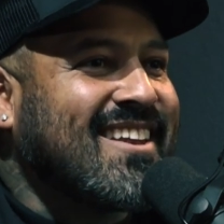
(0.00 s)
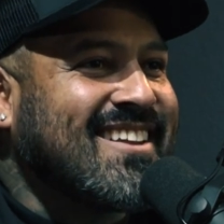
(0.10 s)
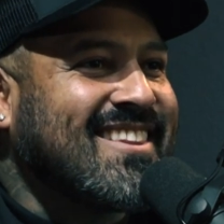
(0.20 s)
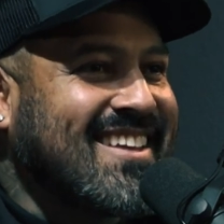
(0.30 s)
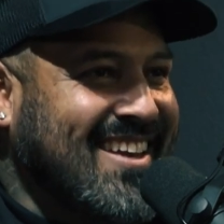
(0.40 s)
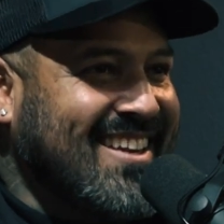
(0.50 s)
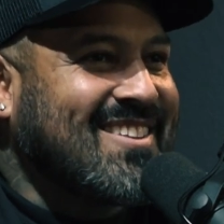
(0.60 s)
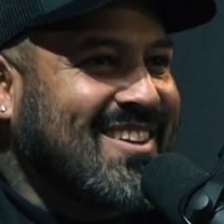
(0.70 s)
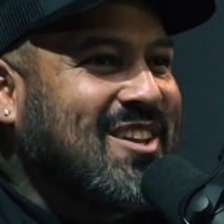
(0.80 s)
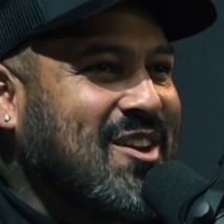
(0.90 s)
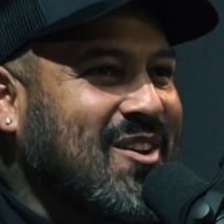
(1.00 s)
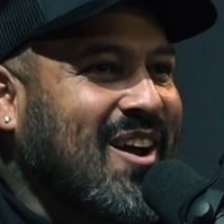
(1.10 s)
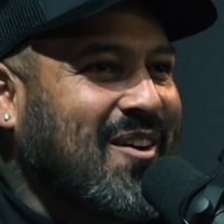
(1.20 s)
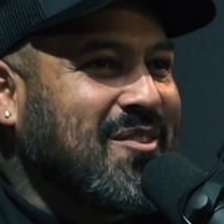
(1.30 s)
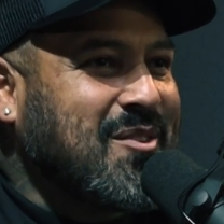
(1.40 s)
and getting to hear
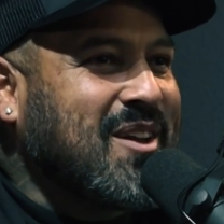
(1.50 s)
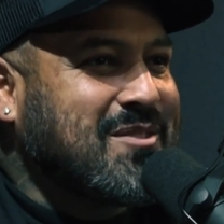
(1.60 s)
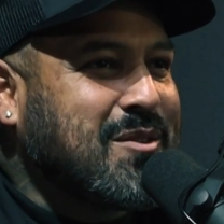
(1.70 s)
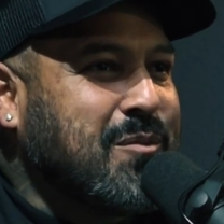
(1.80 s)
how you guys